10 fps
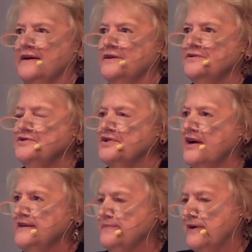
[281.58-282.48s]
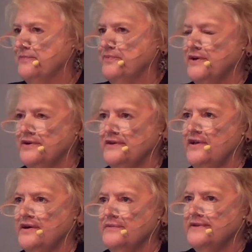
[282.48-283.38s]
who taught about prayer
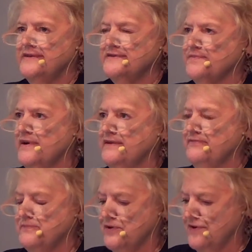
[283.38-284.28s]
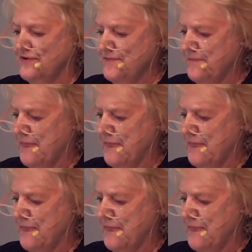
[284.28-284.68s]
along with his wife Myrtle,